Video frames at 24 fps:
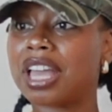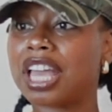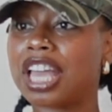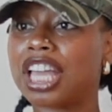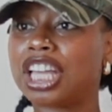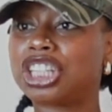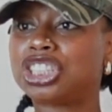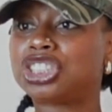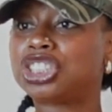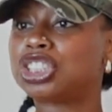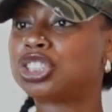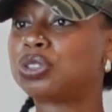
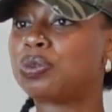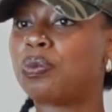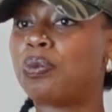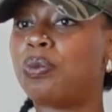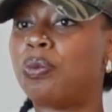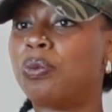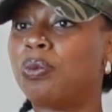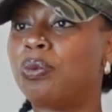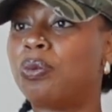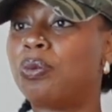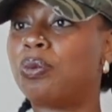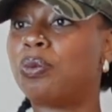is just
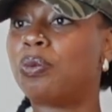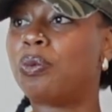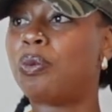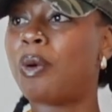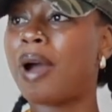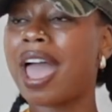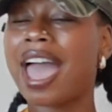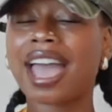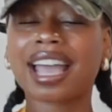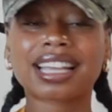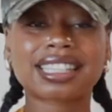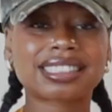
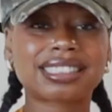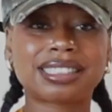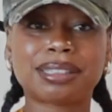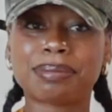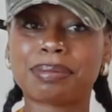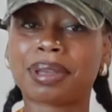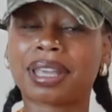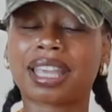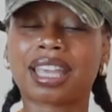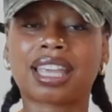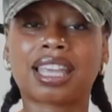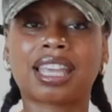whack to
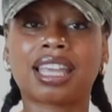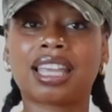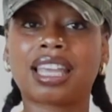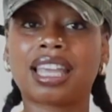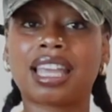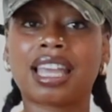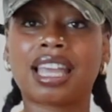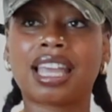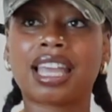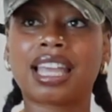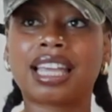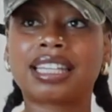me.
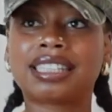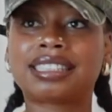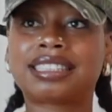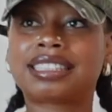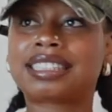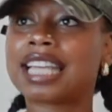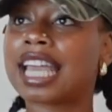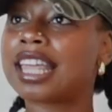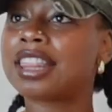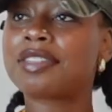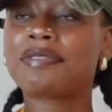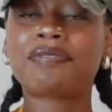
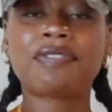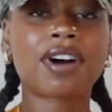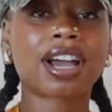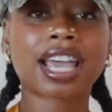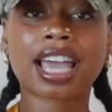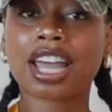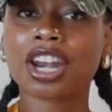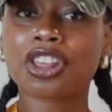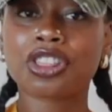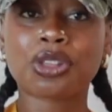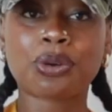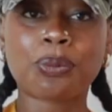Stay the fuck
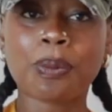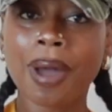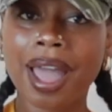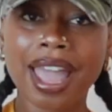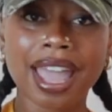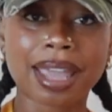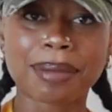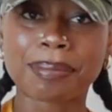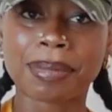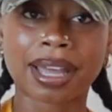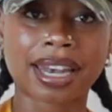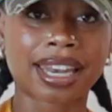out of the
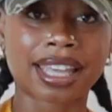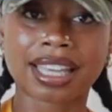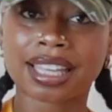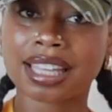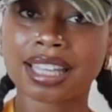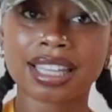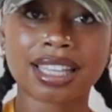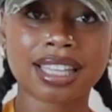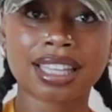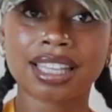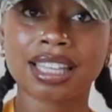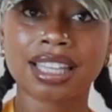way, my
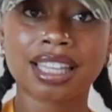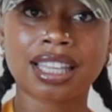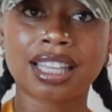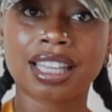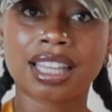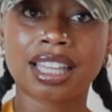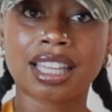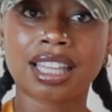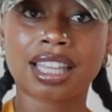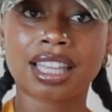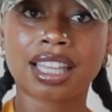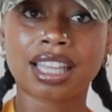nigga.
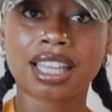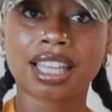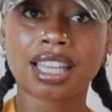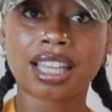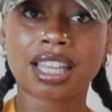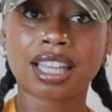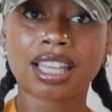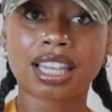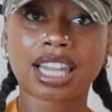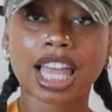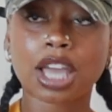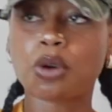
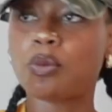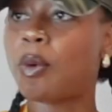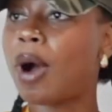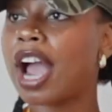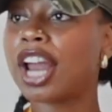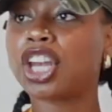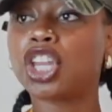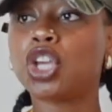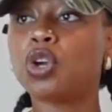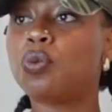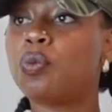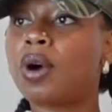Like,
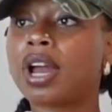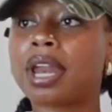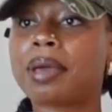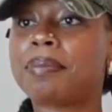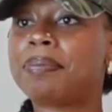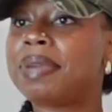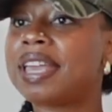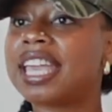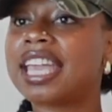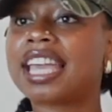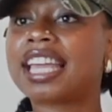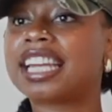why do you want to
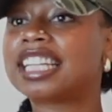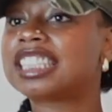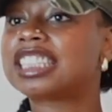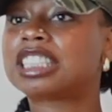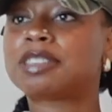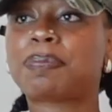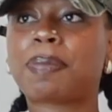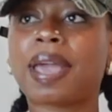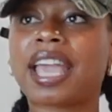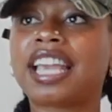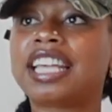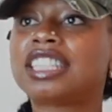be in a
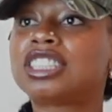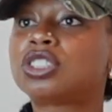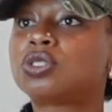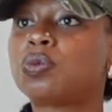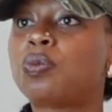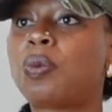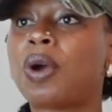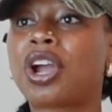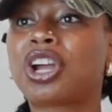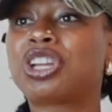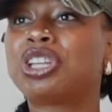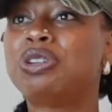space
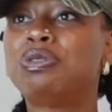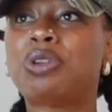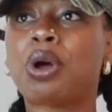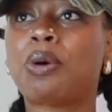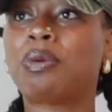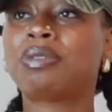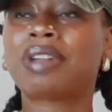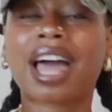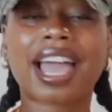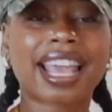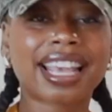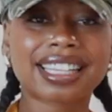where you
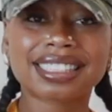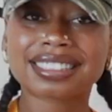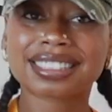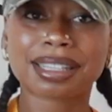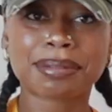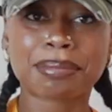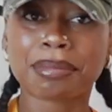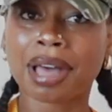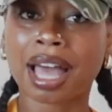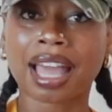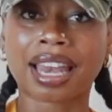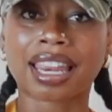don't like
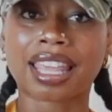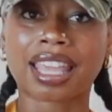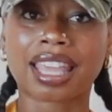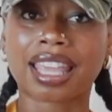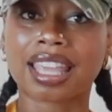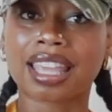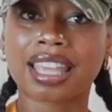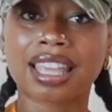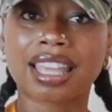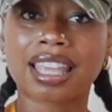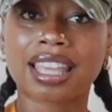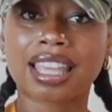
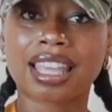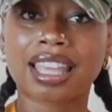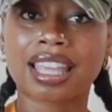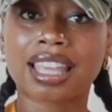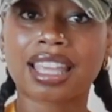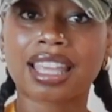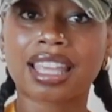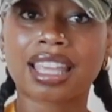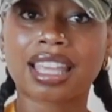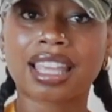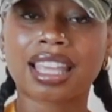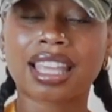somebody?
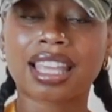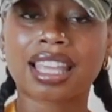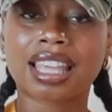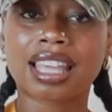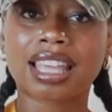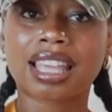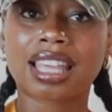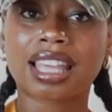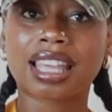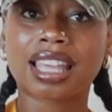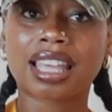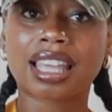
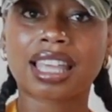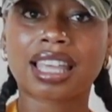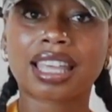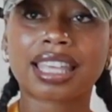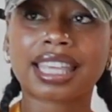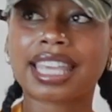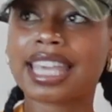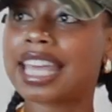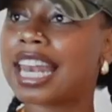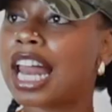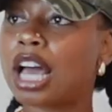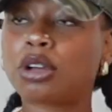
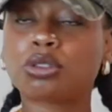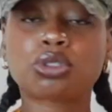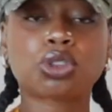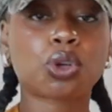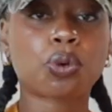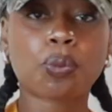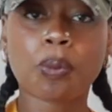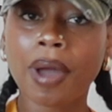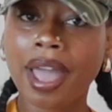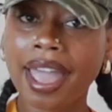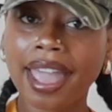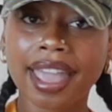Get out the
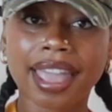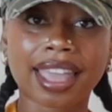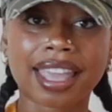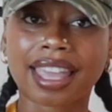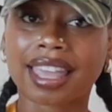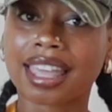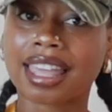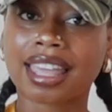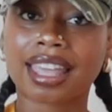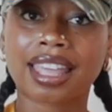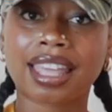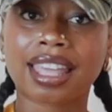
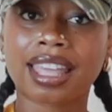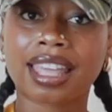way.